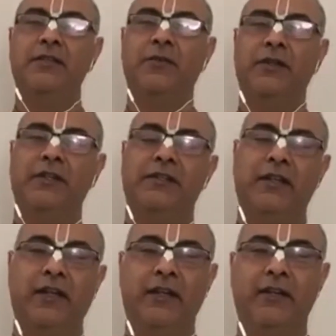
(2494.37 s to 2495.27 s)
when it's
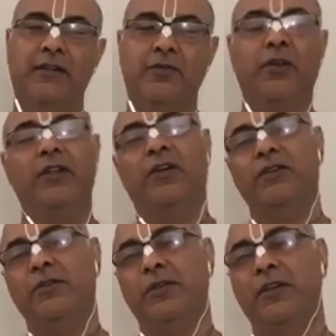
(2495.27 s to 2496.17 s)
said, it's
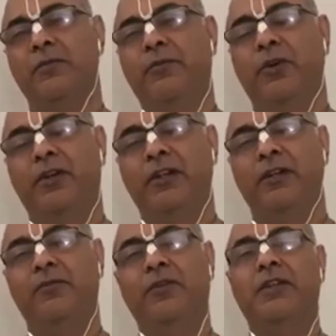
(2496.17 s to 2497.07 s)
also very important
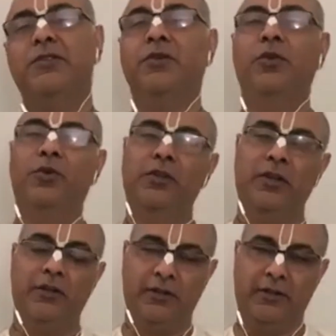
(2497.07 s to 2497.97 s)
for us to know the
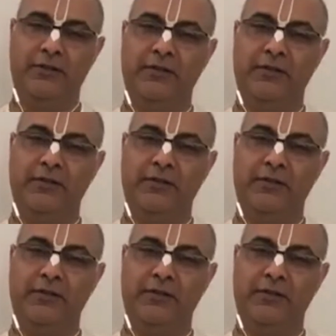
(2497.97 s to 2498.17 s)
audience.